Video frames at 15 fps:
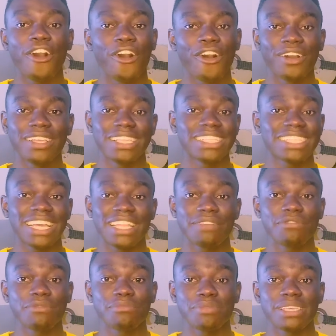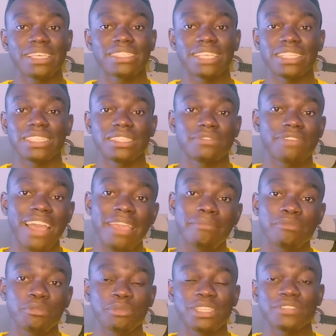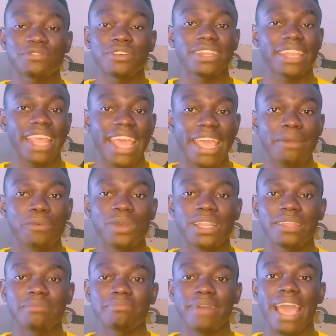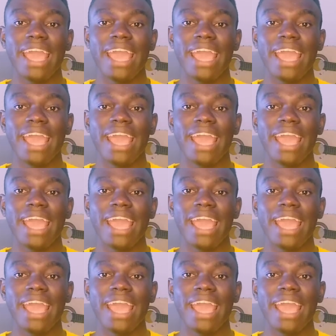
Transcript: or it can even be a satisfying moment for them when they